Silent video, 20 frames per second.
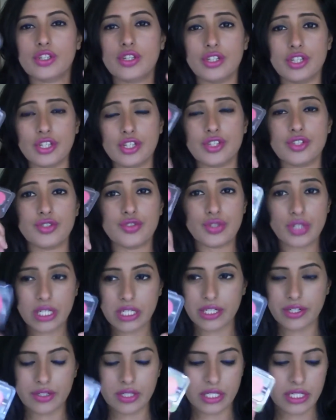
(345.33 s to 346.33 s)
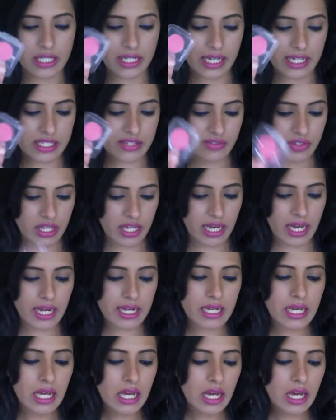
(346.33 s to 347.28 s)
So this is really nice for that.